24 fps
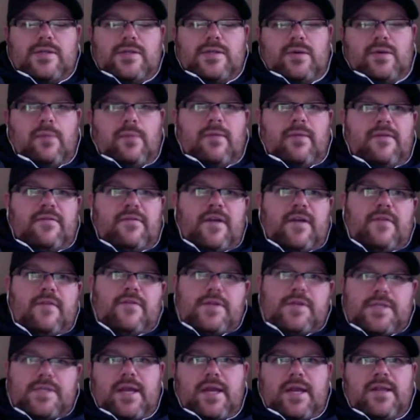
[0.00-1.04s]
all my
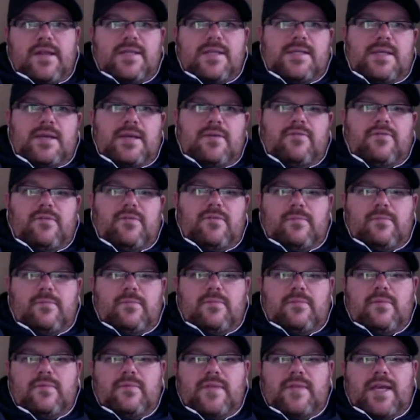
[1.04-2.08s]
favorites kind of sync from
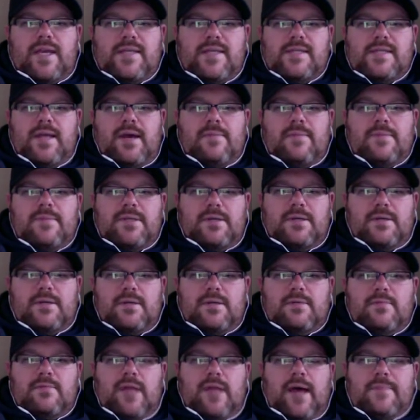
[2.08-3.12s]
desktop
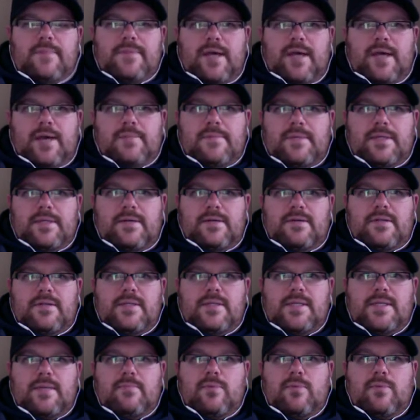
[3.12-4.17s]
to laptop to
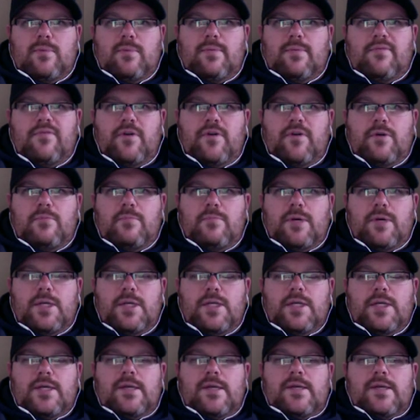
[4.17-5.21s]
some mobile phone. But
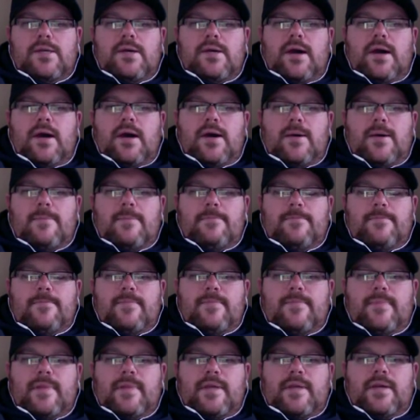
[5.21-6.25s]

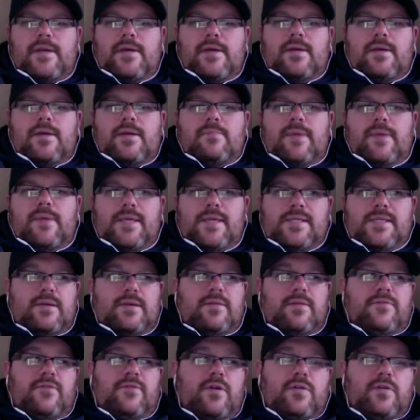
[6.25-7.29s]
basically,
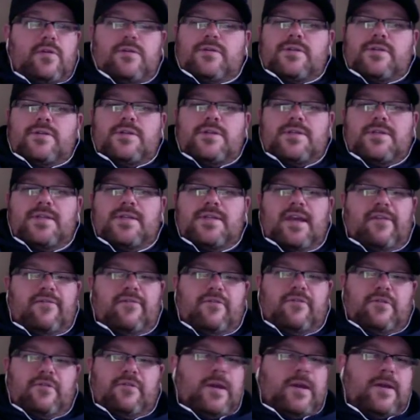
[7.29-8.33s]
the folder is just saved
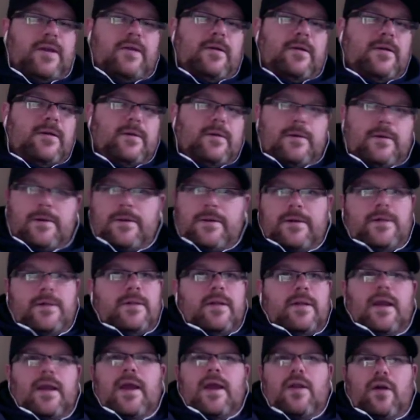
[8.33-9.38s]
for later,
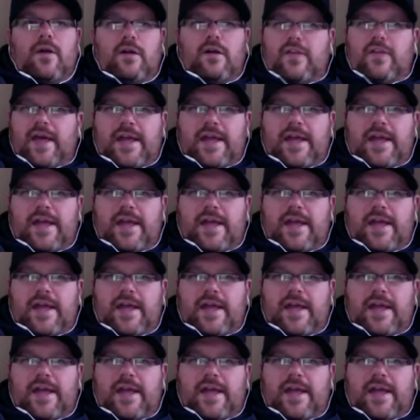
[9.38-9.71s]
and all that